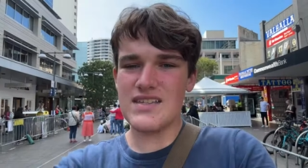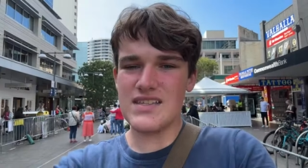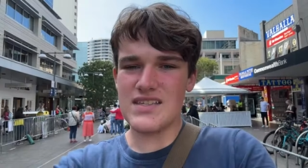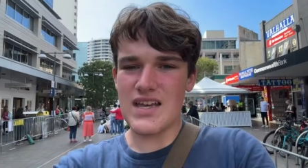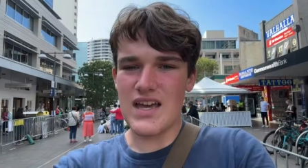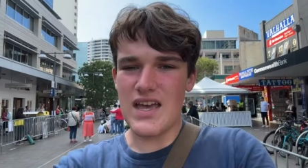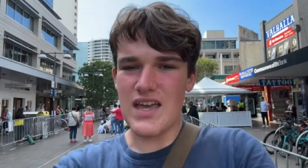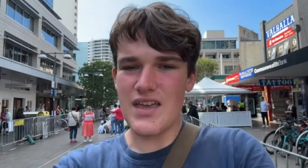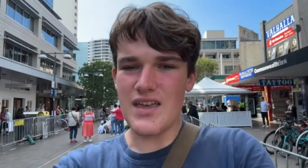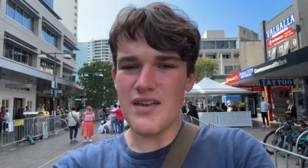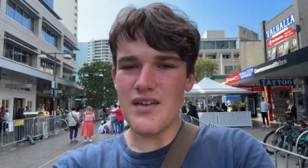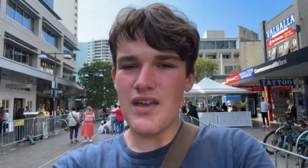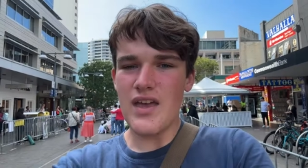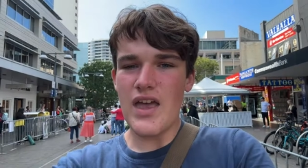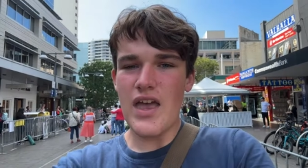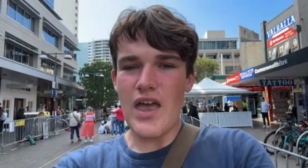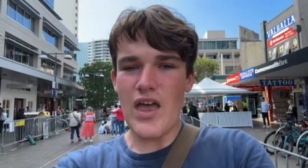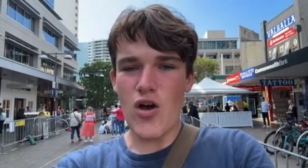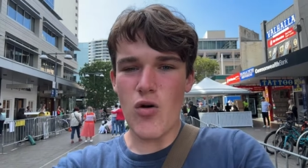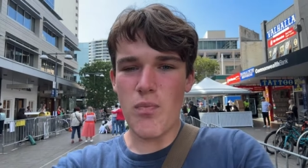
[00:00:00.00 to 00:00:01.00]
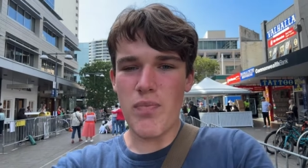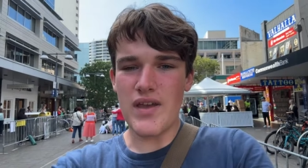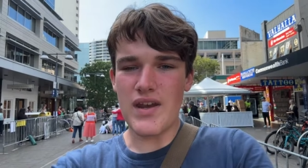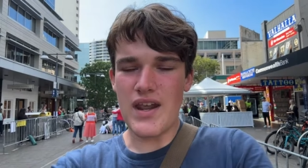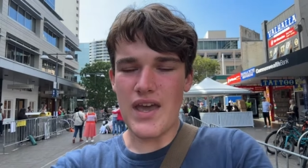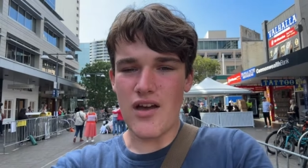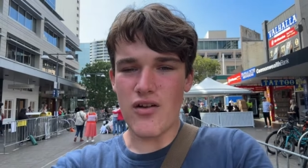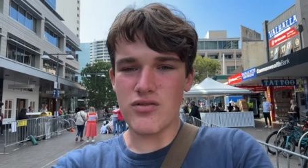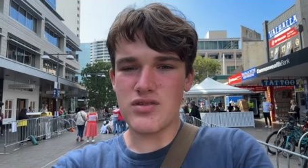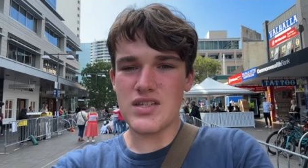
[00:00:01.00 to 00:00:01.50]
today
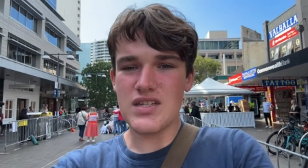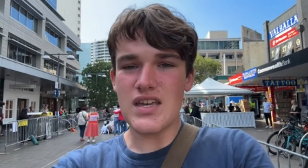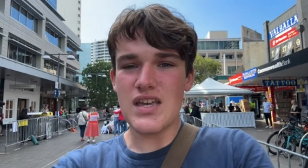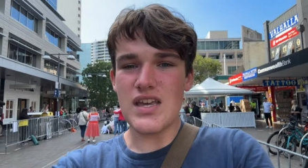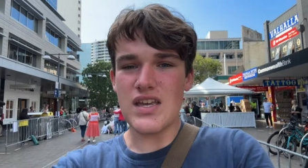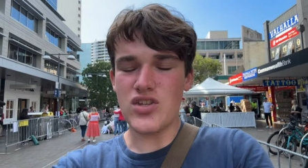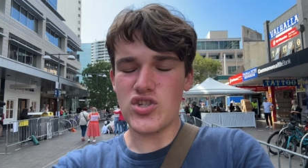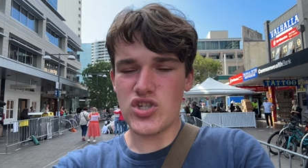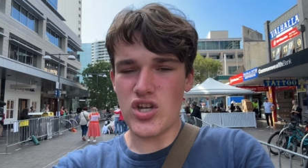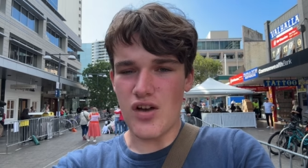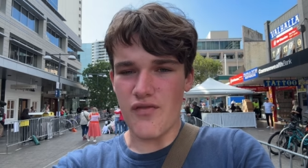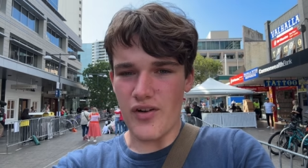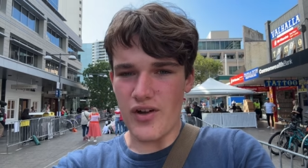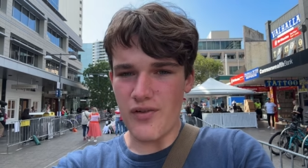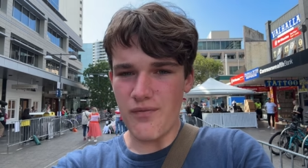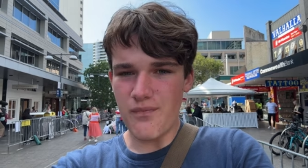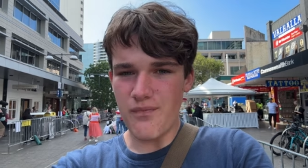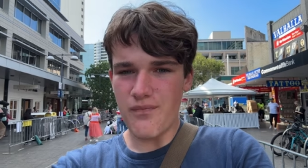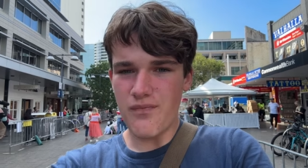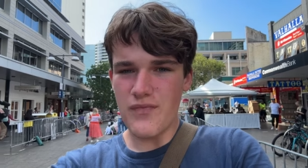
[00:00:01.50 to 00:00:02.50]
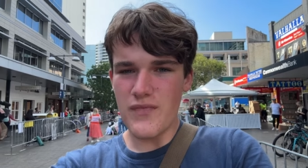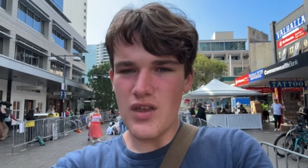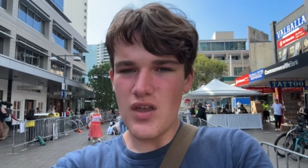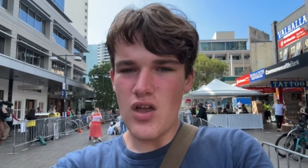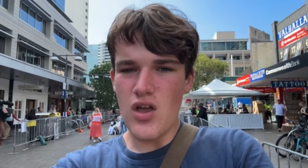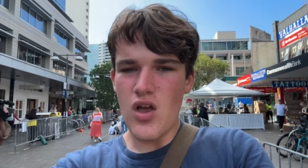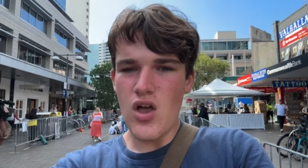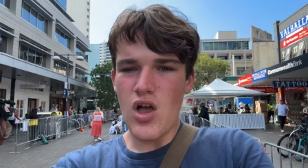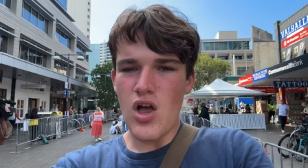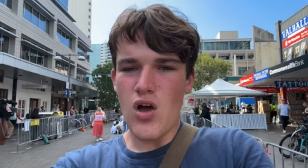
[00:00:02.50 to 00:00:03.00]
helping out each other.
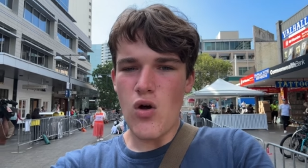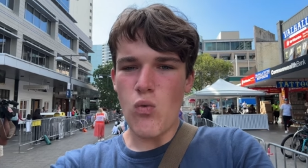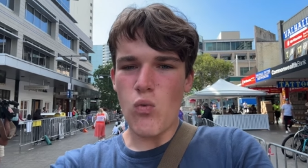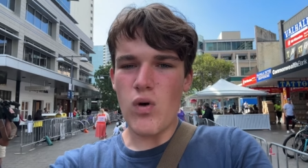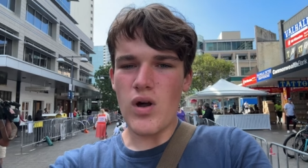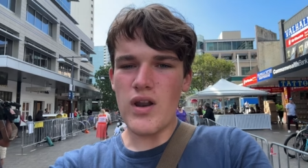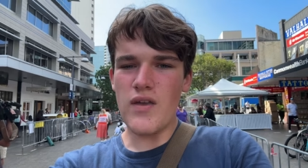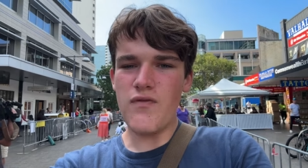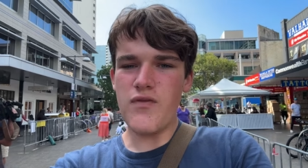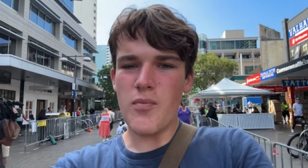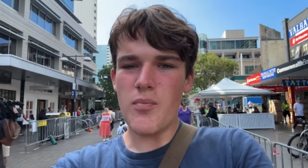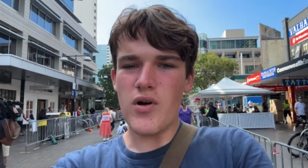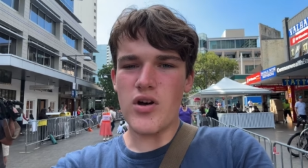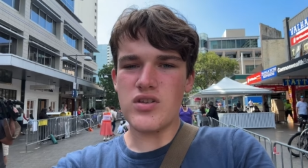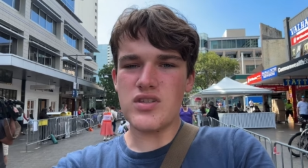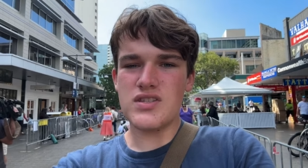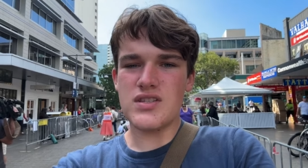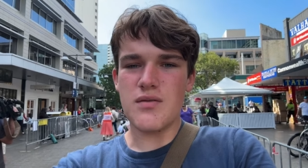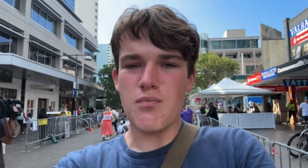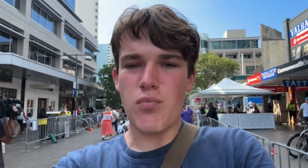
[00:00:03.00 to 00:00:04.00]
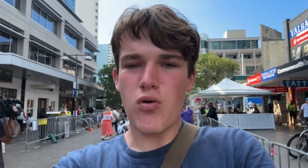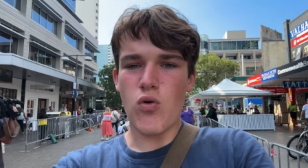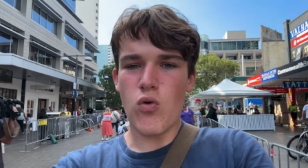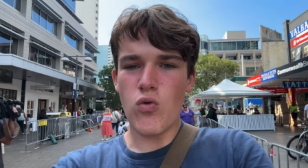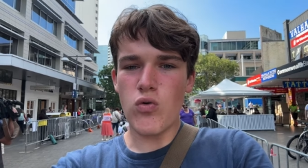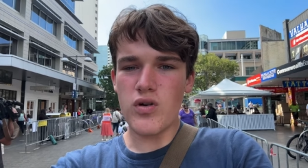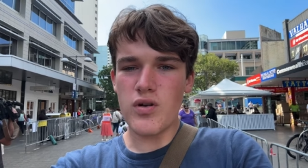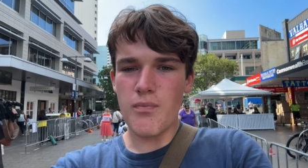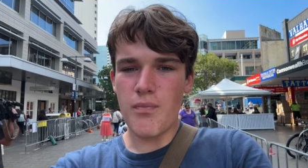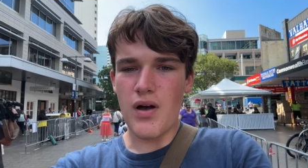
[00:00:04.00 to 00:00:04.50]
One of the most
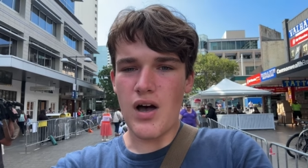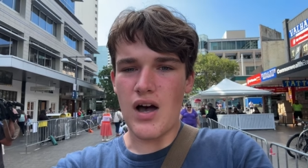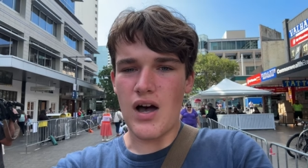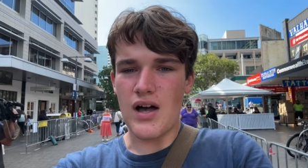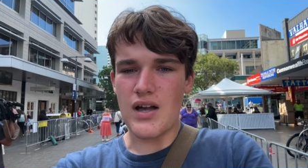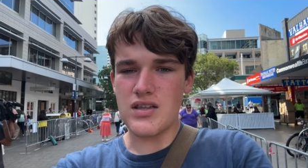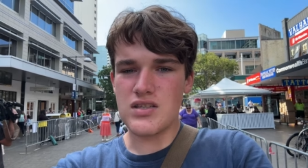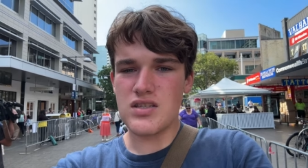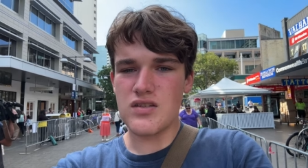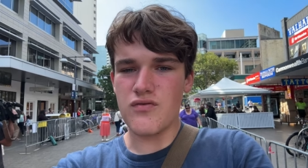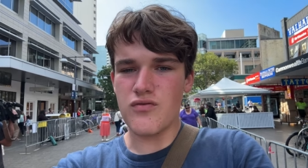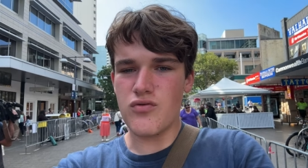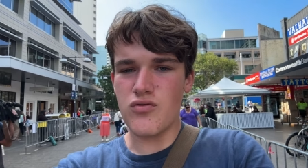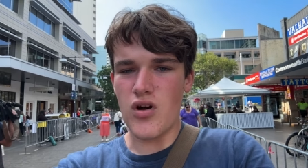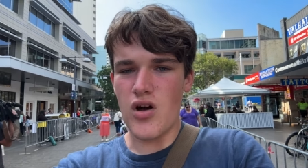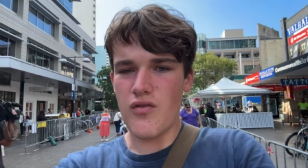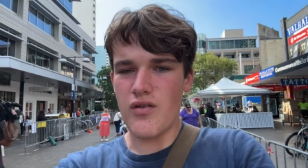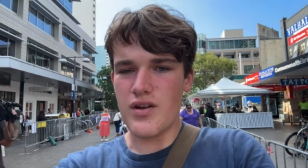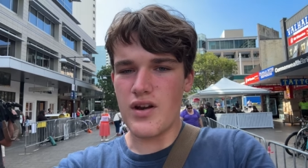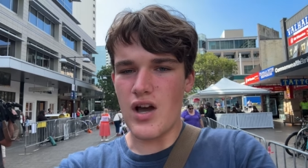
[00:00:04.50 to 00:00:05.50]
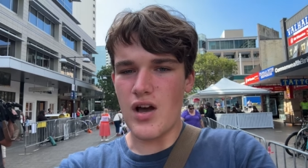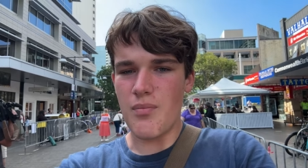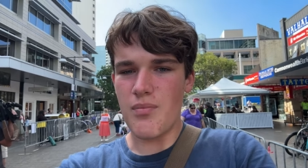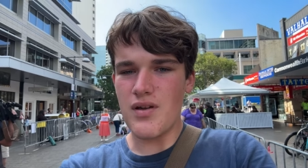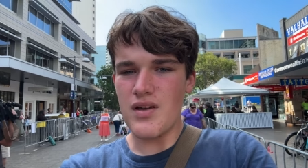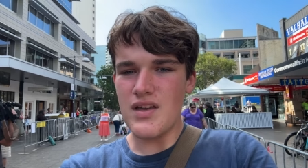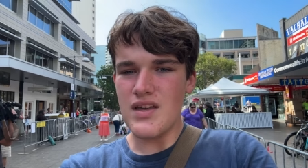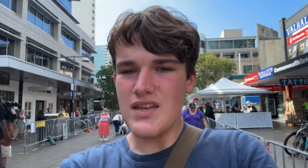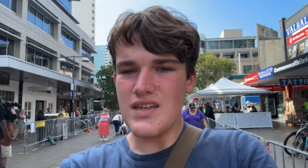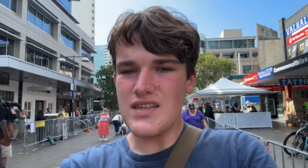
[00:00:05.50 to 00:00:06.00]
important parts of growing
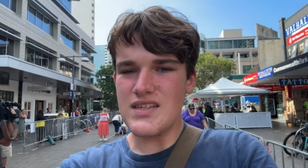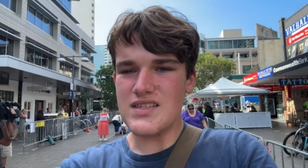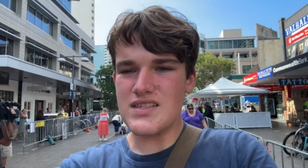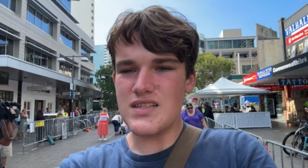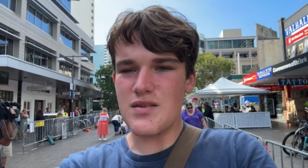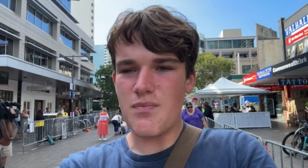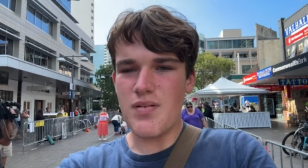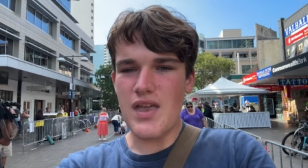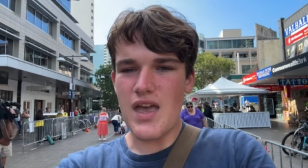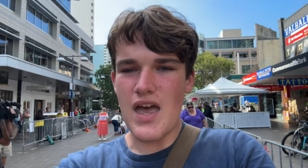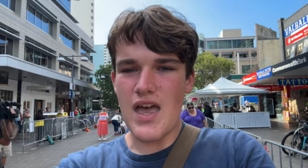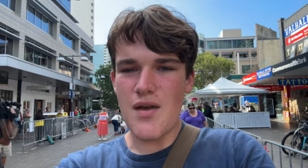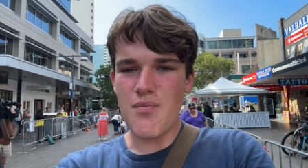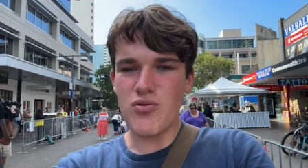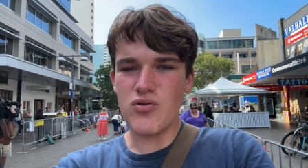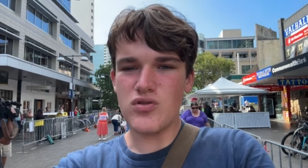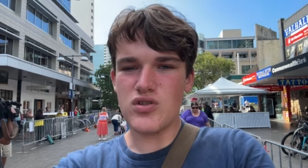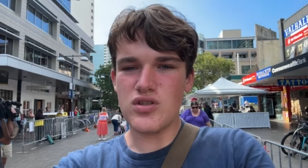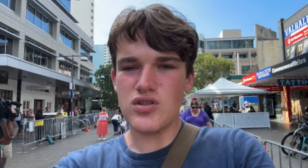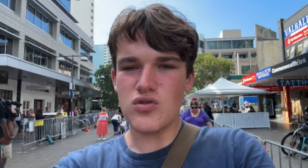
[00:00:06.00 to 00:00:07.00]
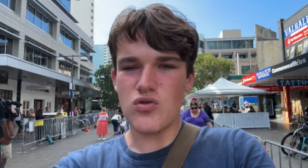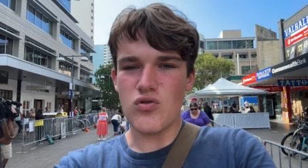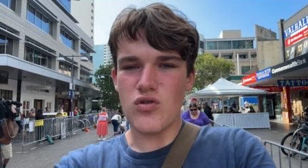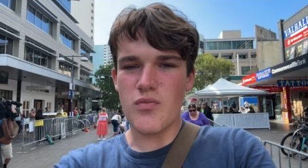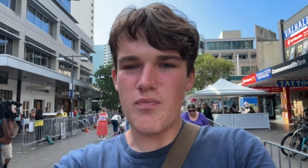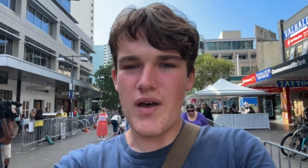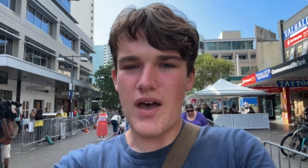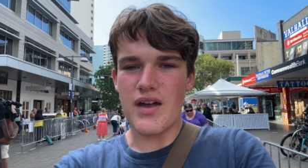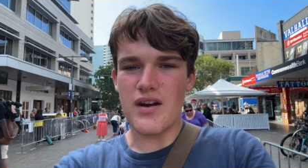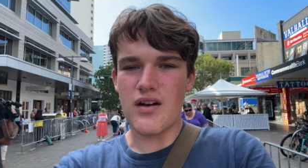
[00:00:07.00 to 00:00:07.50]
up is to be able to
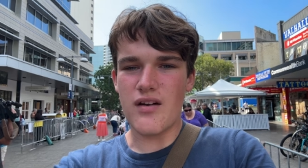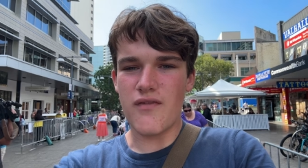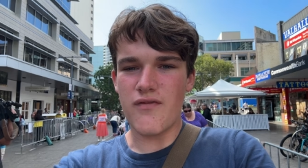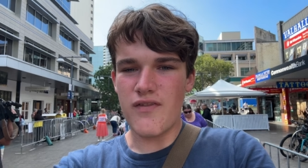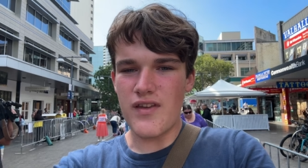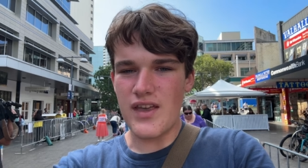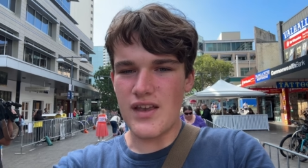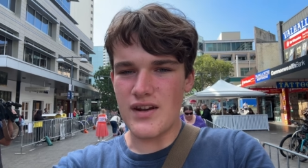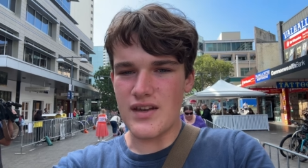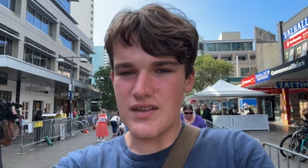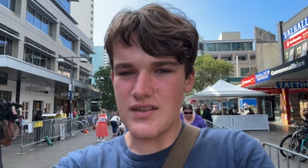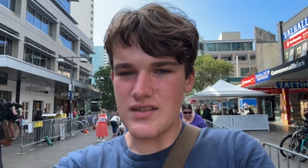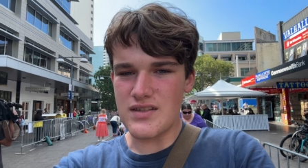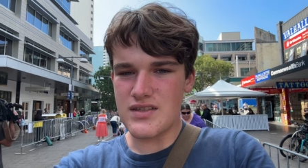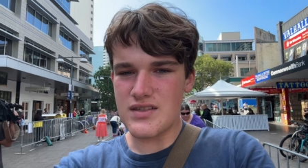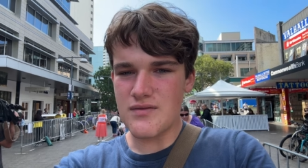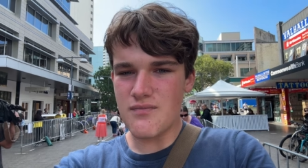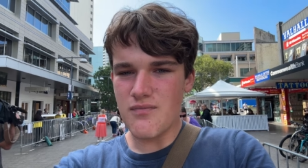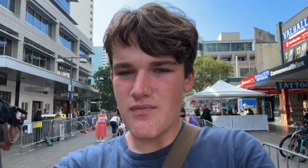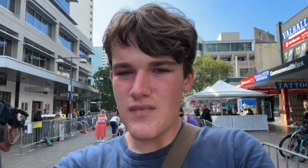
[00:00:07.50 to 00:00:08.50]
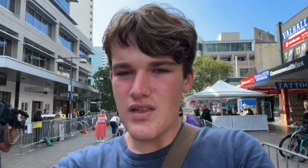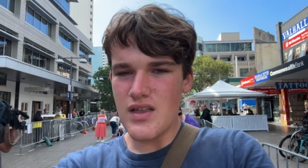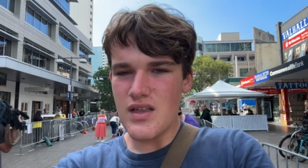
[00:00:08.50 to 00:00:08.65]
talk about our feelings.